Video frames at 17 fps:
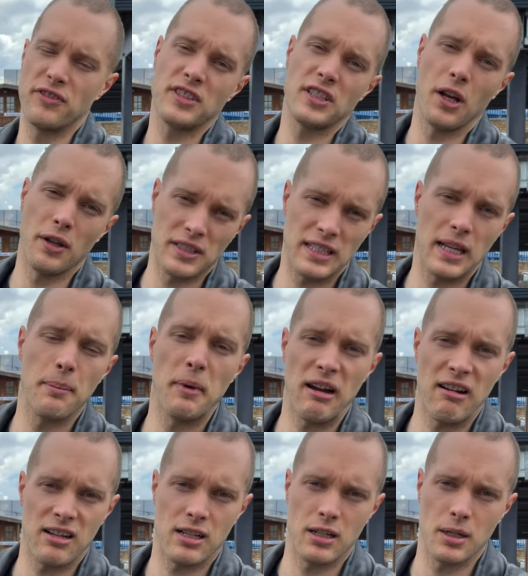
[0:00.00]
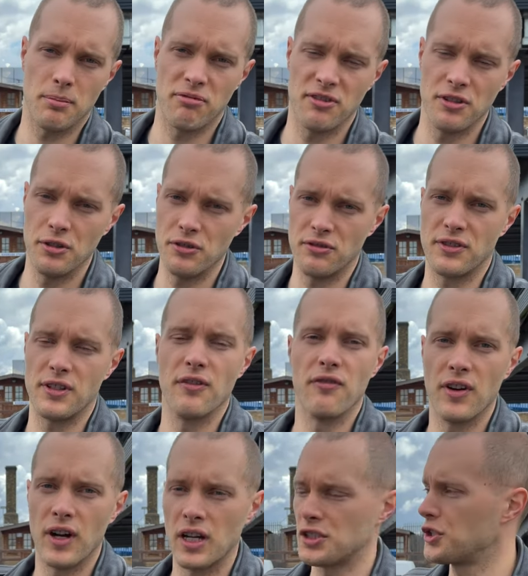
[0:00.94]
so it's the American approved
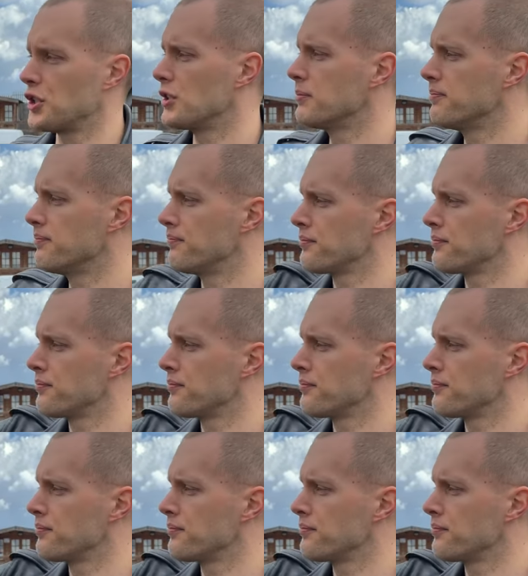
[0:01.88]
version.